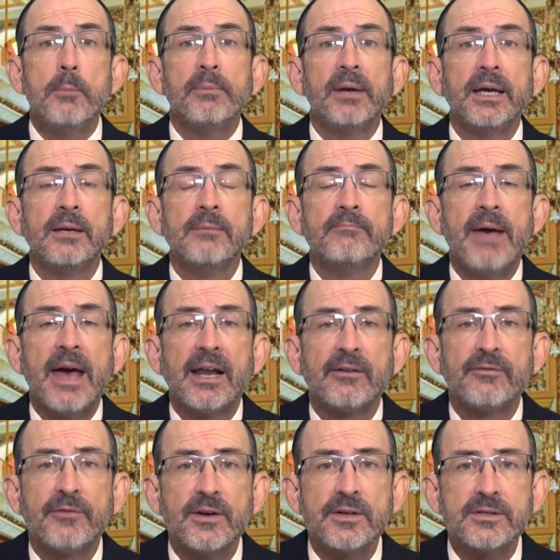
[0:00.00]
being
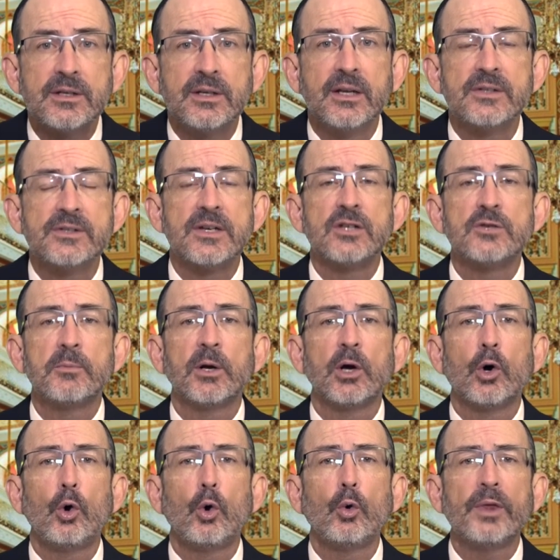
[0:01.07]
manifested, he says,
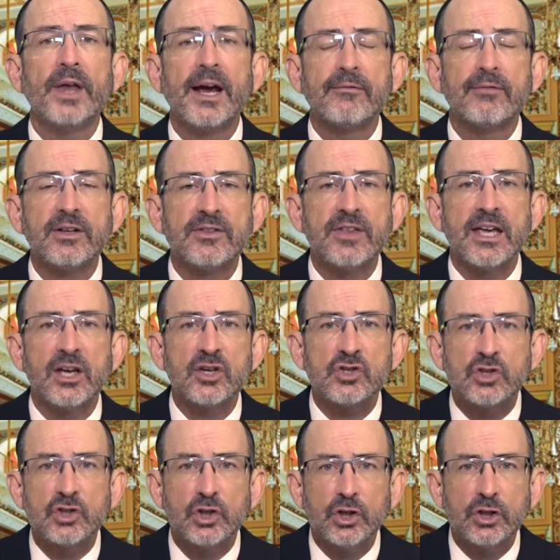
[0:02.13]
Behold, everything is
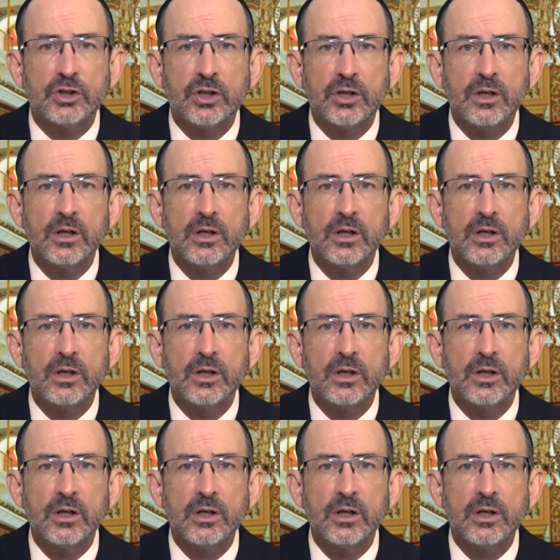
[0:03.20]
good